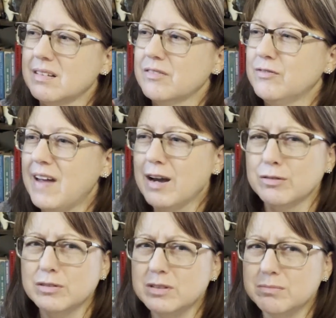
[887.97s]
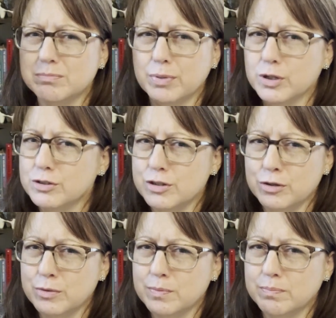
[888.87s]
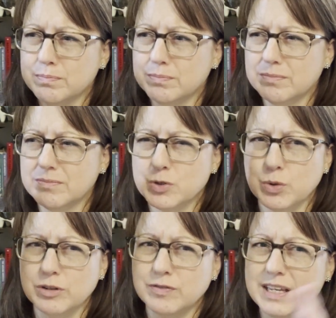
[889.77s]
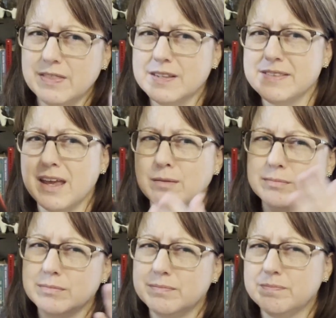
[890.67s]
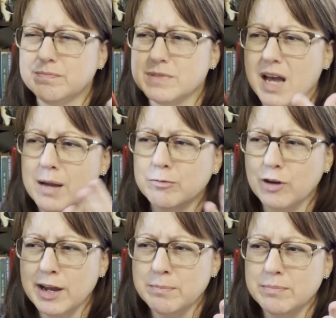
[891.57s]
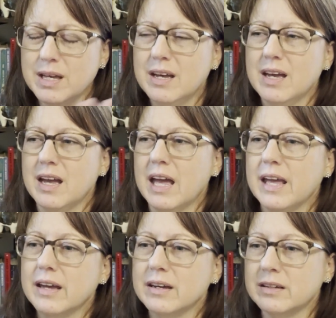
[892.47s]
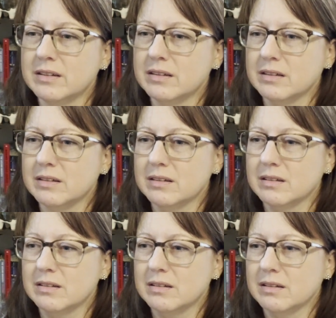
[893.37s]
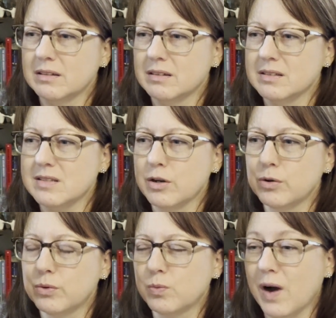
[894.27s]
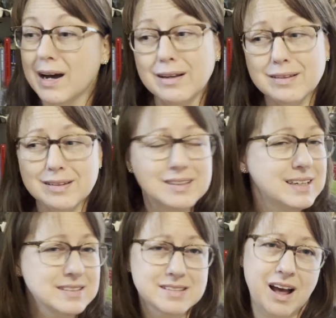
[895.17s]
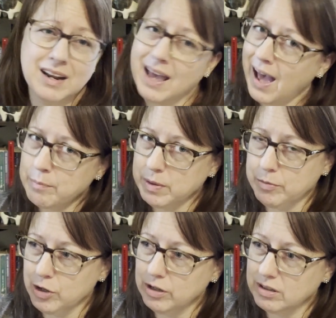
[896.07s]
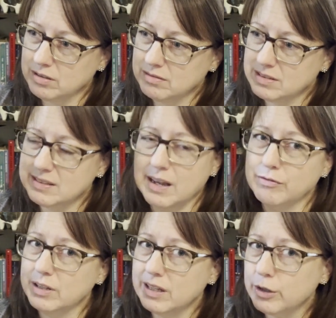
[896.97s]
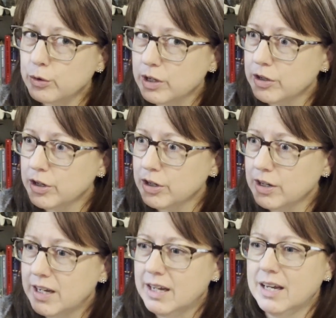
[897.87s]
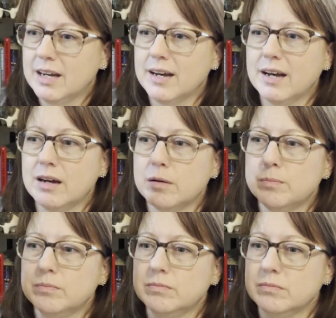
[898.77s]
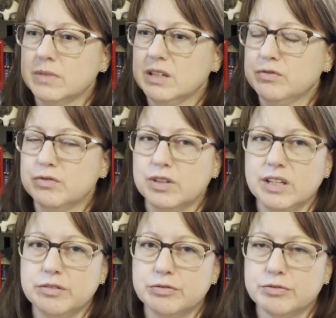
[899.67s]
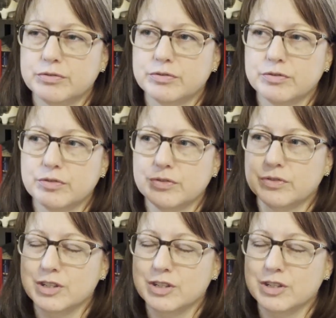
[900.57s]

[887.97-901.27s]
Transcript: found booktube sort of in the same time frame. And so while it's not a happy book, It's definitely a thriller. If the